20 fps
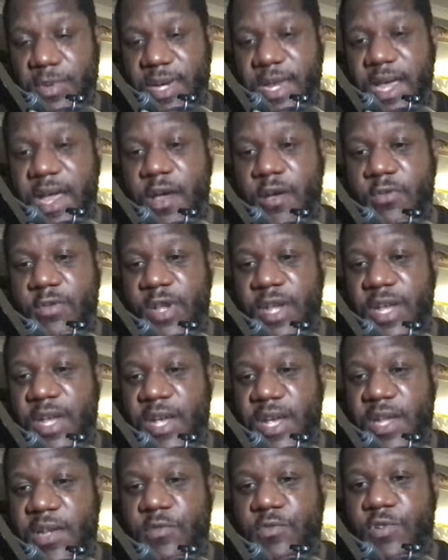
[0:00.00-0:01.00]
down,
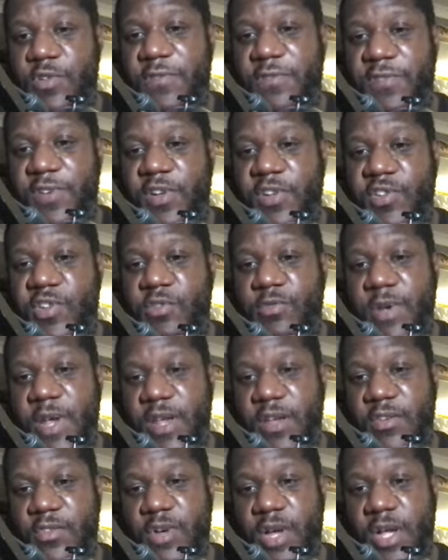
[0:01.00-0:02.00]
and it will just fluctuate.
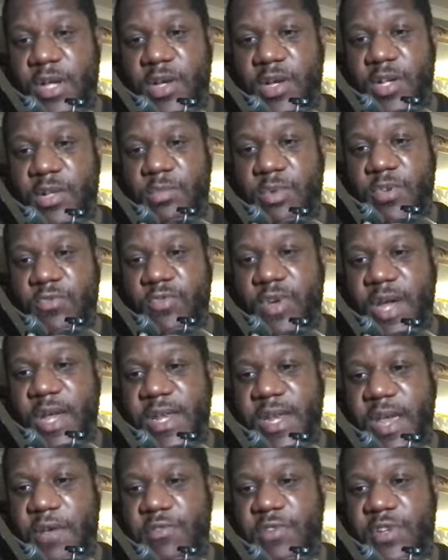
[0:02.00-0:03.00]
All right, guys, but right
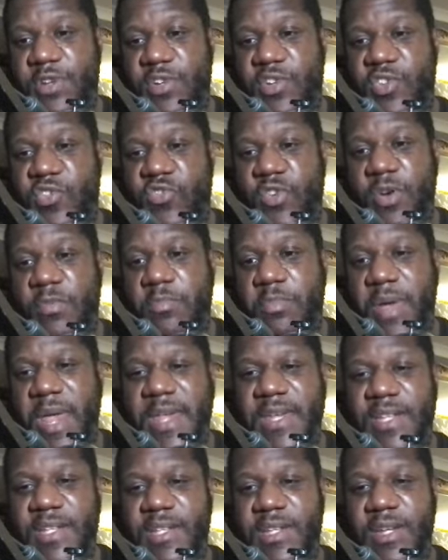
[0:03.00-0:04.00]
now it's got a strong
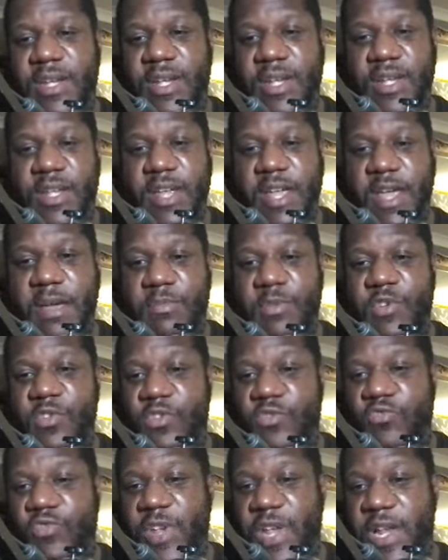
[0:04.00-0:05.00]
base. It looks
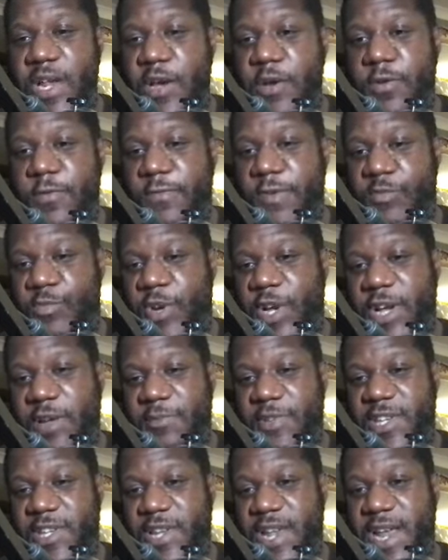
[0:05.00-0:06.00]
really good from where I'm
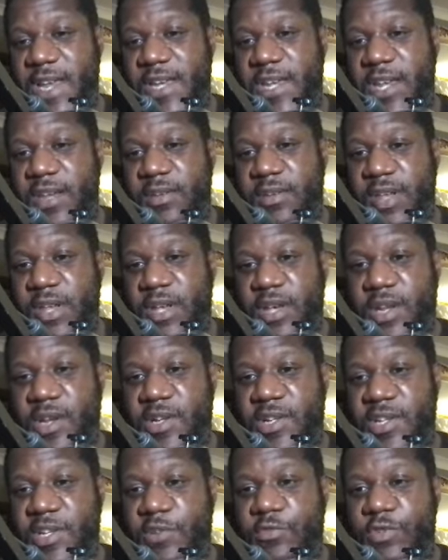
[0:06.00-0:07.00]
standing, and I
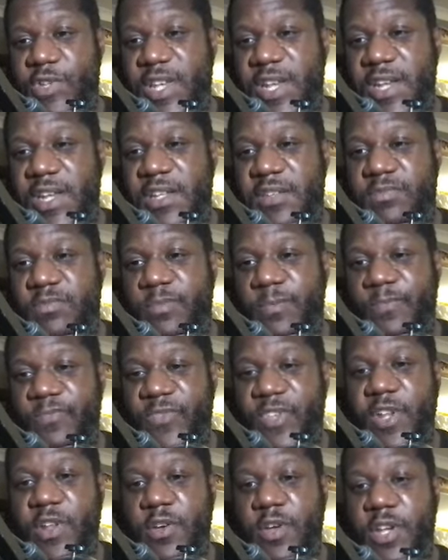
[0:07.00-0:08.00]
still see this,
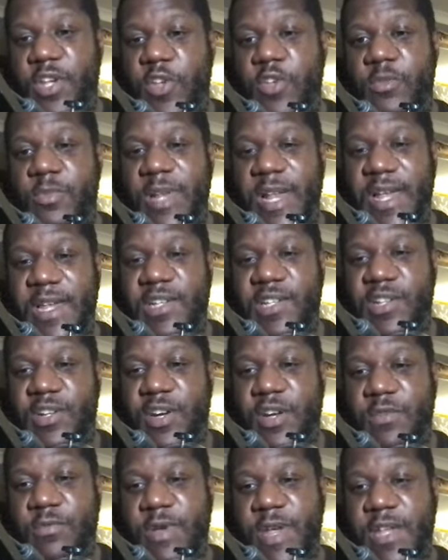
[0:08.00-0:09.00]
you know, accumulating
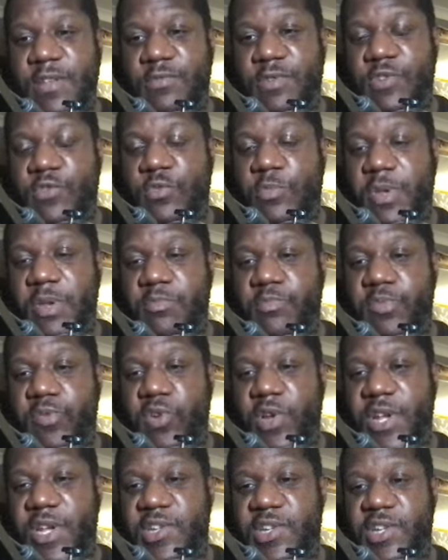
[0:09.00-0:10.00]
sideways, which will be
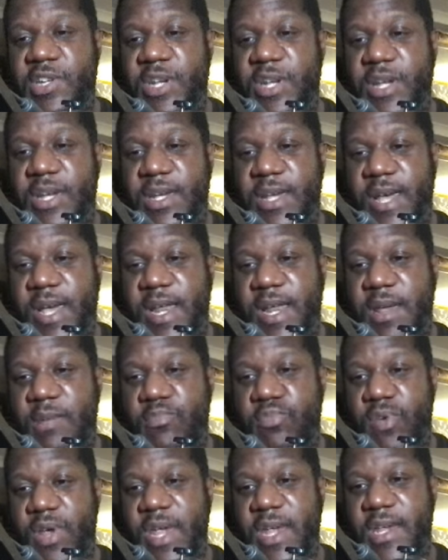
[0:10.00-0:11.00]
bullish, and then
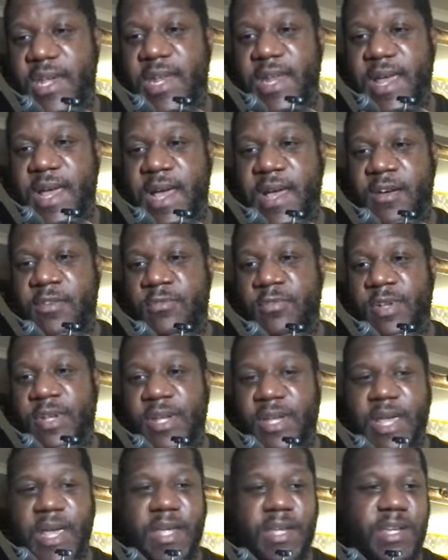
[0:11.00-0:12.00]
breaking out
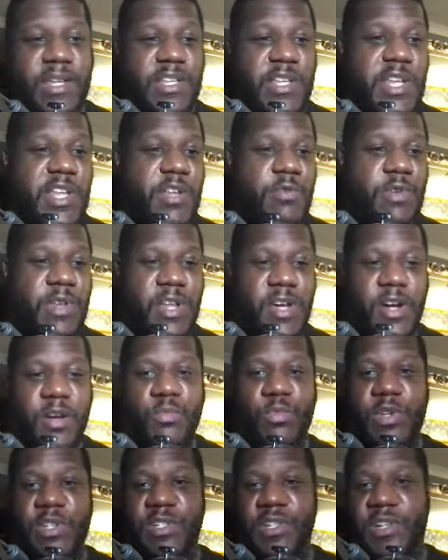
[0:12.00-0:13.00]
and continuing
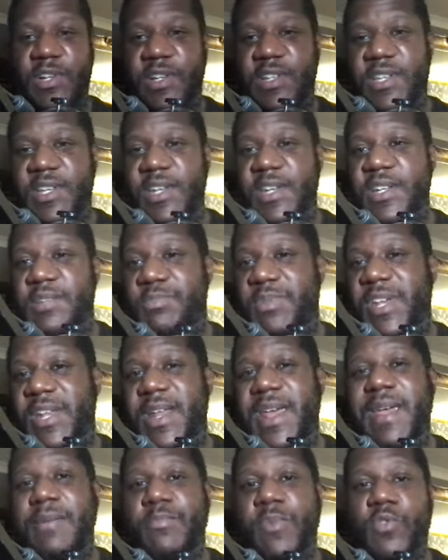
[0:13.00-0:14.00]
upwards, because I see this being
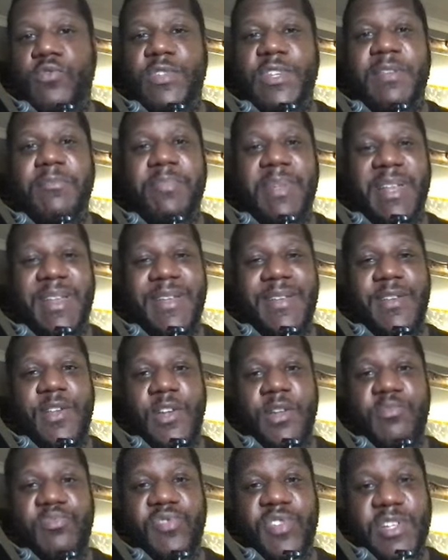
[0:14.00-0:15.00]
a
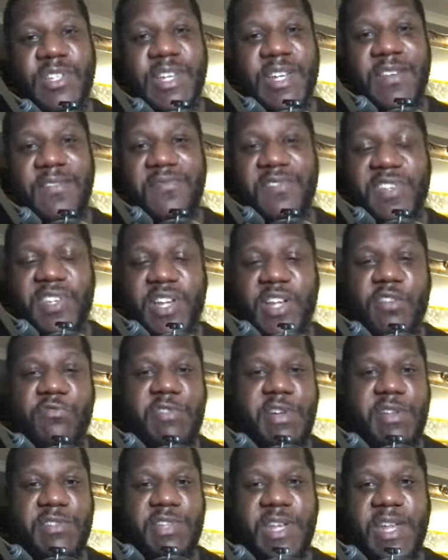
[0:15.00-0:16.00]
multi-billion-dollar project. If you stick
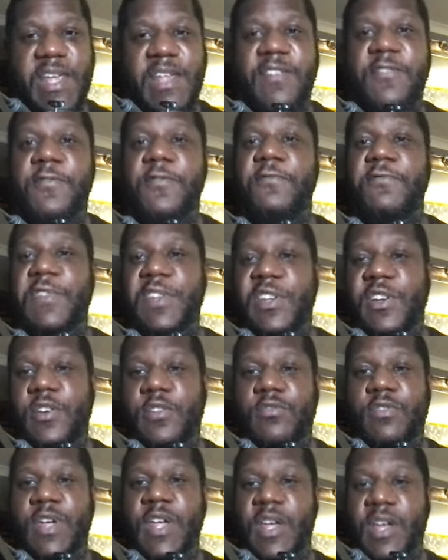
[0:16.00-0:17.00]
around to the end of the
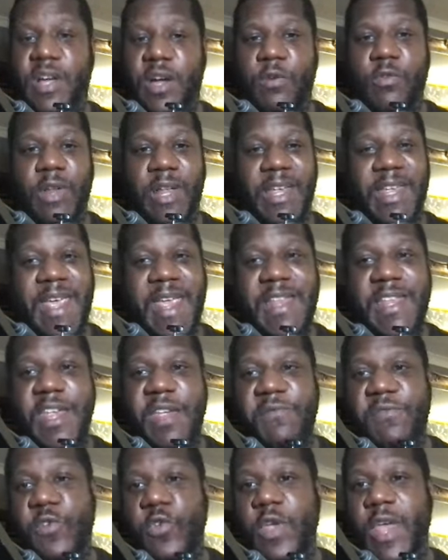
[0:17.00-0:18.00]
video, I will again
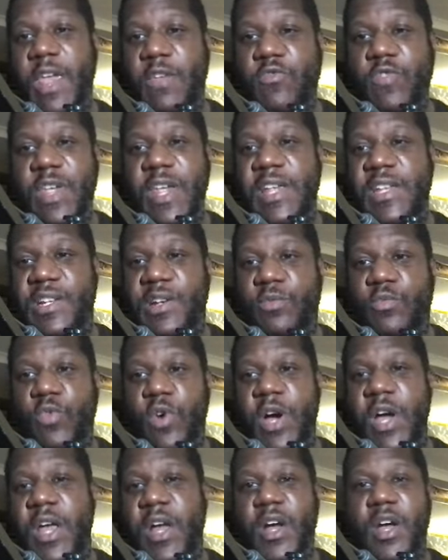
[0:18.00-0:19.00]
give you a reason
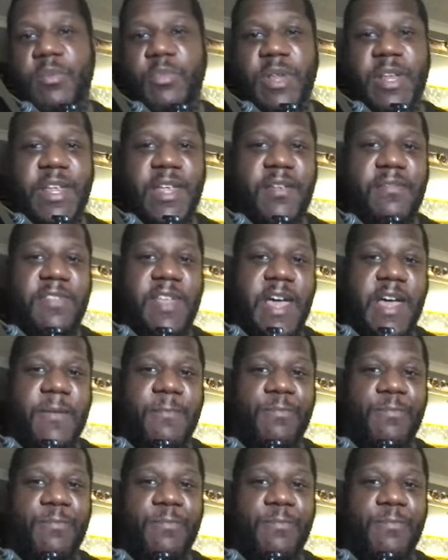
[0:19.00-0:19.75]
why I believe that.